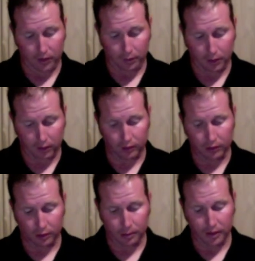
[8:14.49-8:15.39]
mental
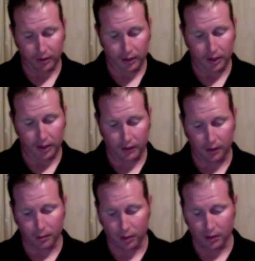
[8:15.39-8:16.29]
durability gives a
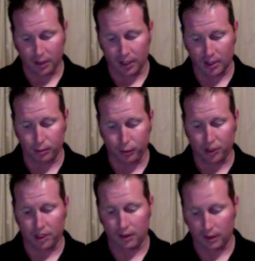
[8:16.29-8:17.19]
person an extra push
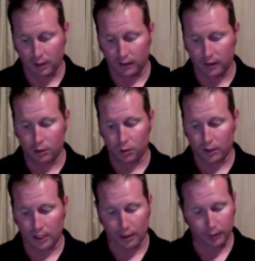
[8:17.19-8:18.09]
at the end of each
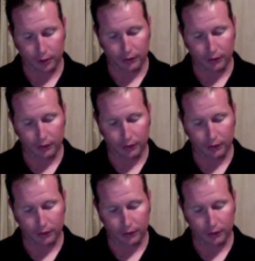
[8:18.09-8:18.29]
workout when you